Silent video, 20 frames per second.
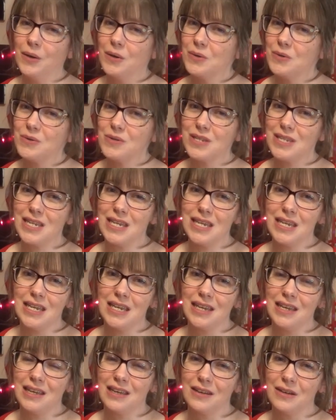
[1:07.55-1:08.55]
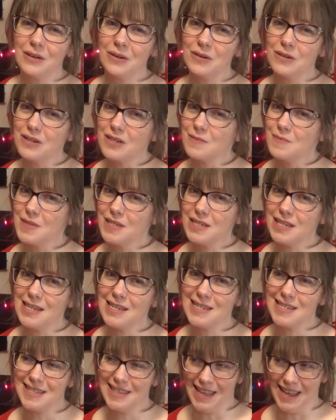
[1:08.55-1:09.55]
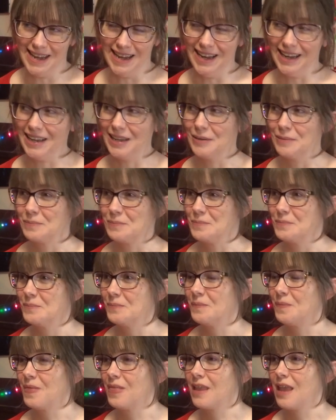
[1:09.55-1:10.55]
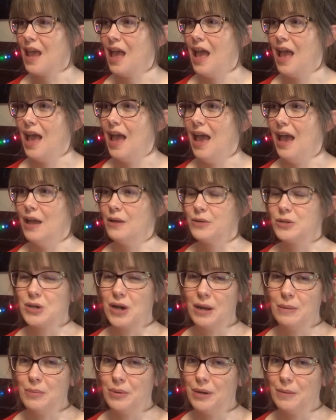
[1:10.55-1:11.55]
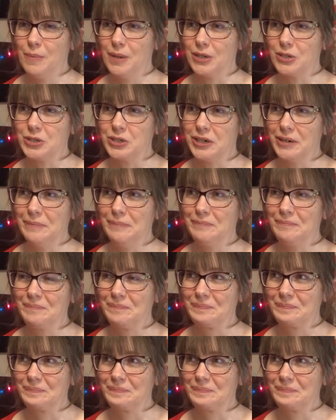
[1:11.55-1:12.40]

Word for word: cozy Christmas aesthetic. I'll try and put a picture up.